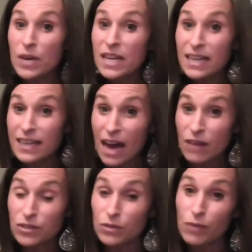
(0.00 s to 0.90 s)
we need
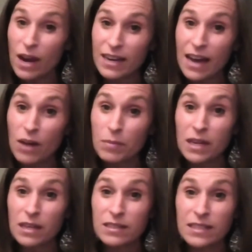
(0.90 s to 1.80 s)
counsel right now
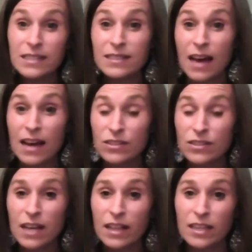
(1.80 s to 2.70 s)
because these signs
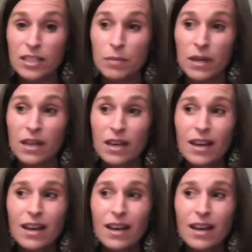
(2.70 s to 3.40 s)
are telling us, but